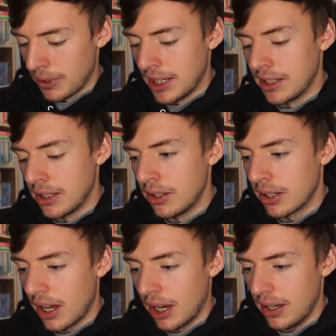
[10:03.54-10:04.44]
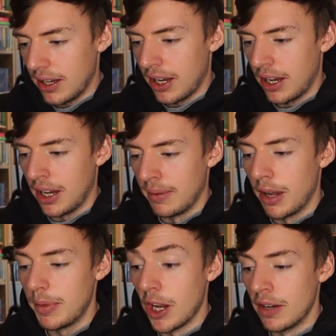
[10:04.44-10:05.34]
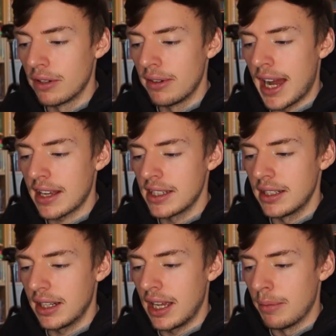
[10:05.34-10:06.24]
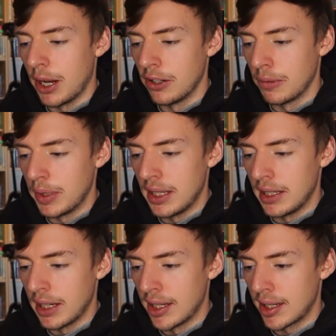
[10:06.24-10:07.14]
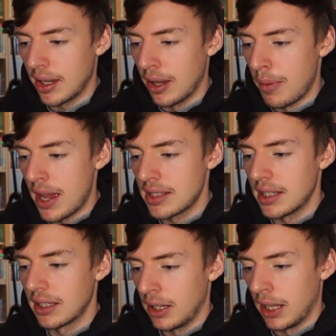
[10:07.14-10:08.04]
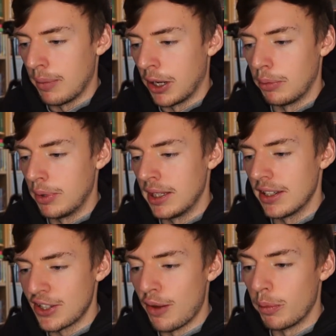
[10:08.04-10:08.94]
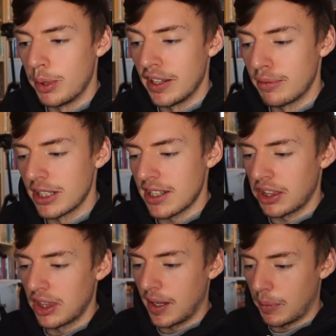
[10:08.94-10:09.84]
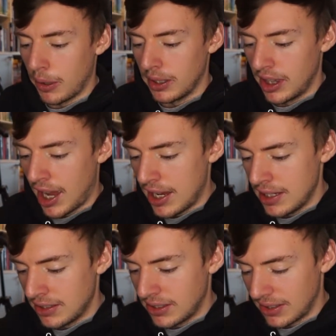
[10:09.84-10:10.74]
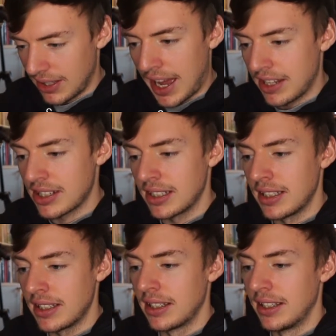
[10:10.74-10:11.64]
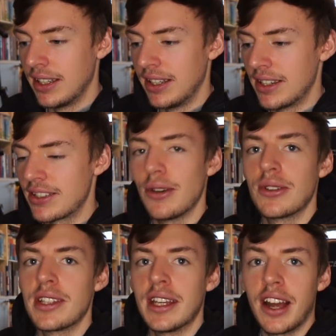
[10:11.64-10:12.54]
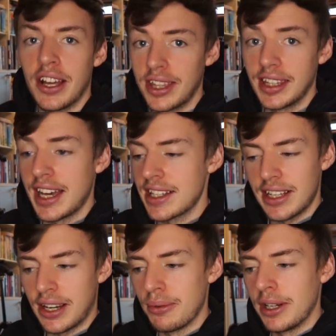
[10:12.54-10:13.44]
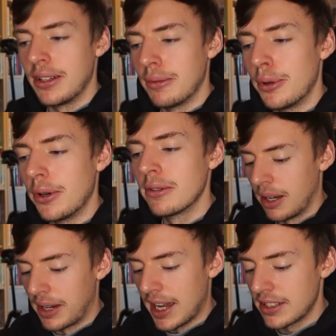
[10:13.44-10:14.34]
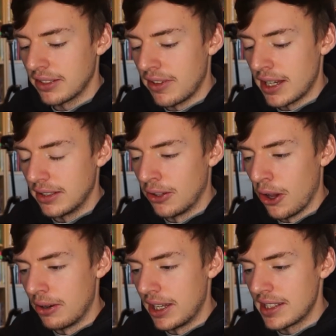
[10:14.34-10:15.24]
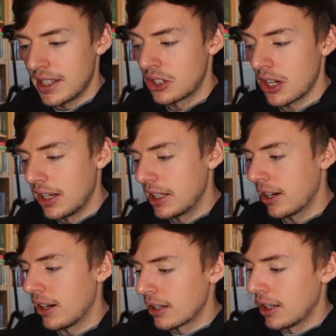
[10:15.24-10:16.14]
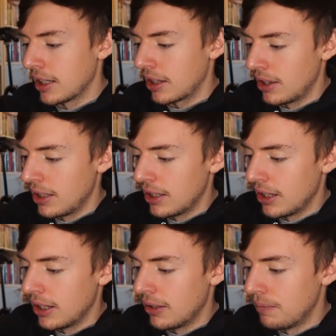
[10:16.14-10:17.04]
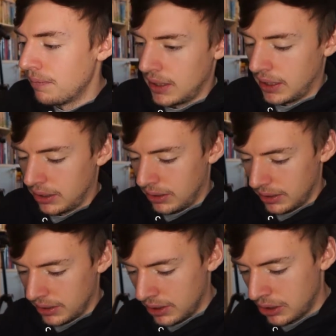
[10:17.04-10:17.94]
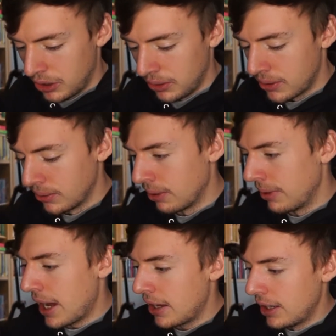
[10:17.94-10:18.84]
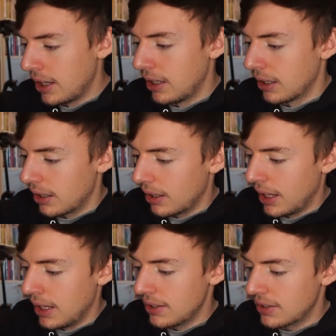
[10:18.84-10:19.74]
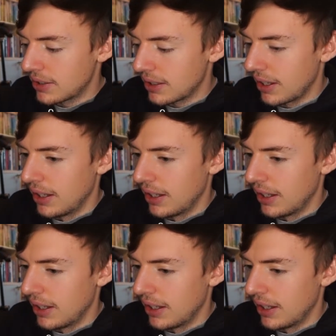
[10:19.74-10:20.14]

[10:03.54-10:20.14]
really good. I might be overreacting. It might not be like amazing. Like, it might not be as unbelievable as I think, but that is actually so sick. I think that's like a really good pull. I'm gassed off that. Not only is it a shiny card like the tutorial that we had here, it's